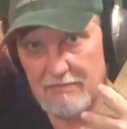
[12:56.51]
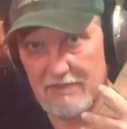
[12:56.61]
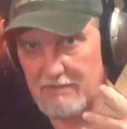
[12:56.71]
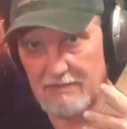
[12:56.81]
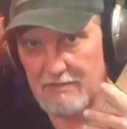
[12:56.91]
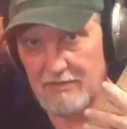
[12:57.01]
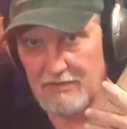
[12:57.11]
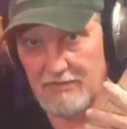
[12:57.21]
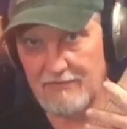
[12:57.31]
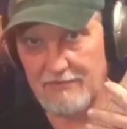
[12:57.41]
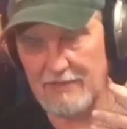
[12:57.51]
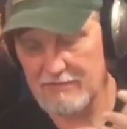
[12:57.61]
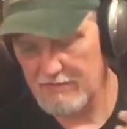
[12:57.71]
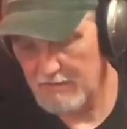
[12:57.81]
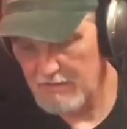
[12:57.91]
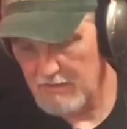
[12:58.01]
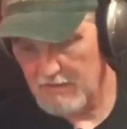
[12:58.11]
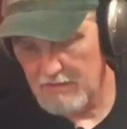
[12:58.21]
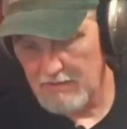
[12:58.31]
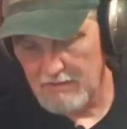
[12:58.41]
It didn't touch the frets,
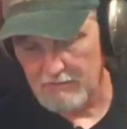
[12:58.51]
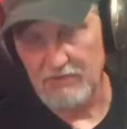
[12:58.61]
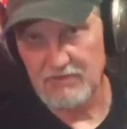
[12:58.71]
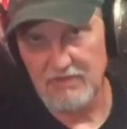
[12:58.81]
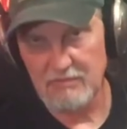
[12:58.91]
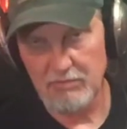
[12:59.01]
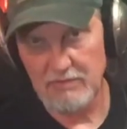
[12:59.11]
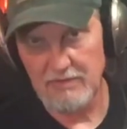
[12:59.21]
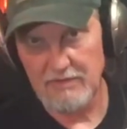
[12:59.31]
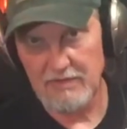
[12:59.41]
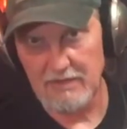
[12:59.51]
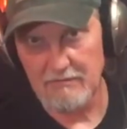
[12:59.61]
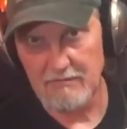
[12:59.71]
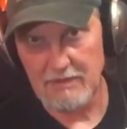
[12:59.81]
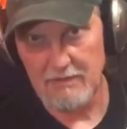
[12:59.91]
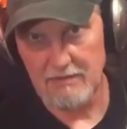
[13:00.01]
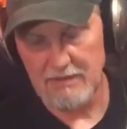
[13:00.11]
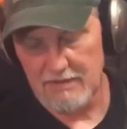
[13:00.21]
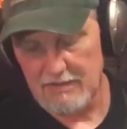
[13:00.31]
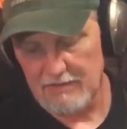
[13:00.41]
which is an important thing
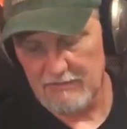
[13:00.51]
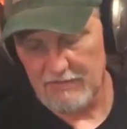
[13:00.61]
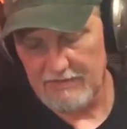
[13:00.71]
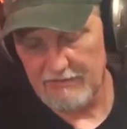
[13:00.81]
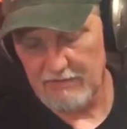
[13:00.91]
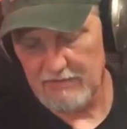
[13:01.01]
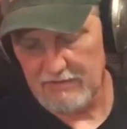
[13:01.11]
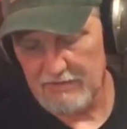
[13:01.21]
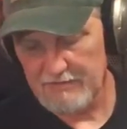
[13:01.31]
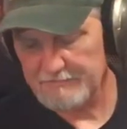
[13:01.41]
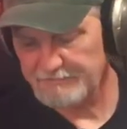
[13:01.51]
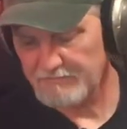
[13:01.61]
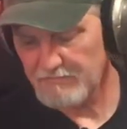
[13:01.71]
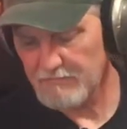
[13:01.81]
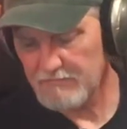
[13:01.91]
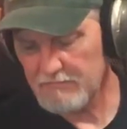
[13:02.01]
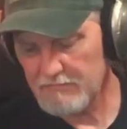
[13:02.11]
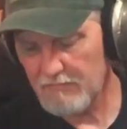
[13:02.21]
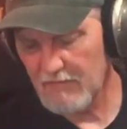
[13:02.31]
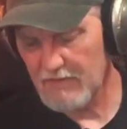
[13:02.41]
on an entry-level guitar.
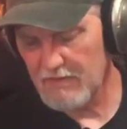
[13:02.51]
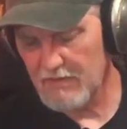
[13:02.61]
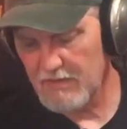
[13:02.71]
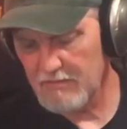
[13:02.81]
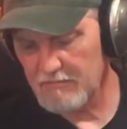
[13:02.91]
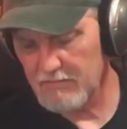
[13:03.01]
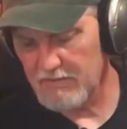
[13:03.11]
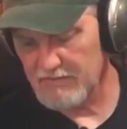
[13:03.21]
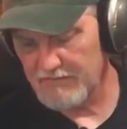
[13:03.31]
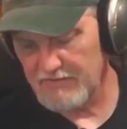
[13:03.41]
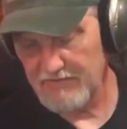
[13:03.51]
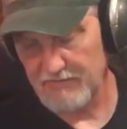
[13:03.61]
Because if it's for